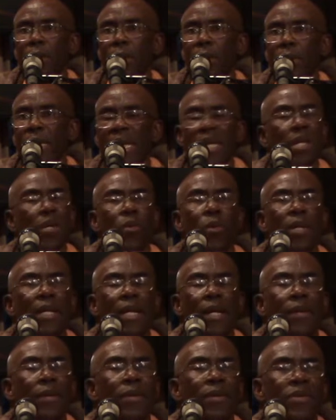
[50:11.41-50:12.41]
anyone
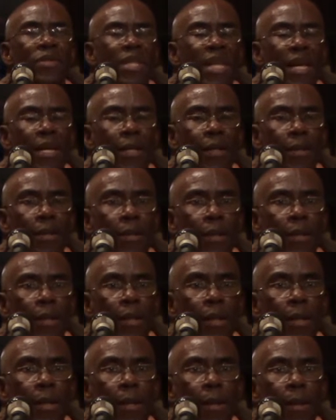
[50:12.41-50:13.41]
can understand.
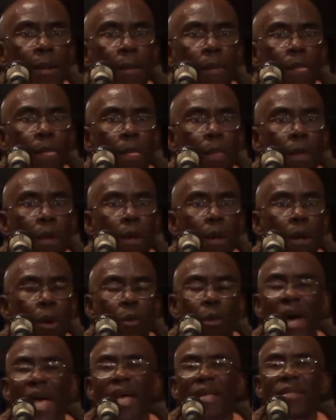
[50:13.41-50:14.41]

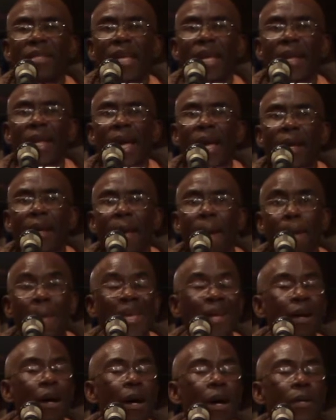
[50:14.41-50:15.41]
Why I say that?
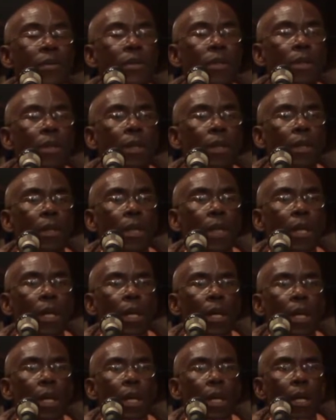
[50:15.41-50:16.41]
Because
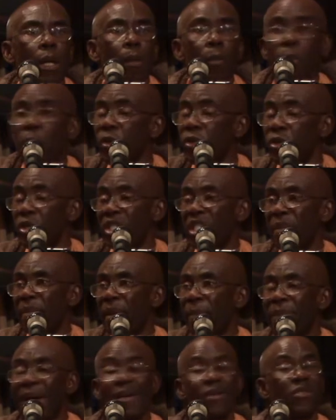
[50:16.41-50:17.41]
books written by
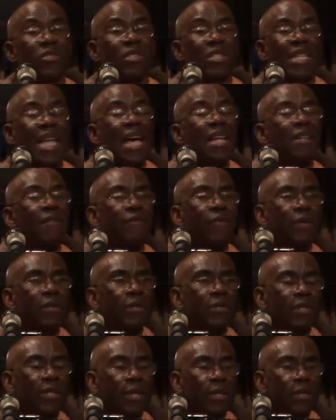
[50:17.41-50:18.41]
Bhaktisiddhanta, for
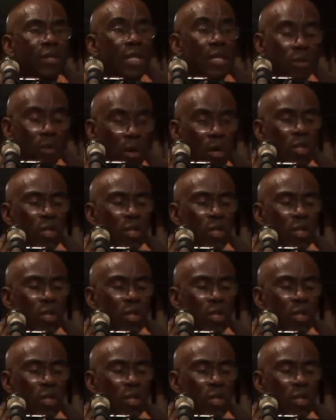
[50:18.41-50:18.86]
instance, his own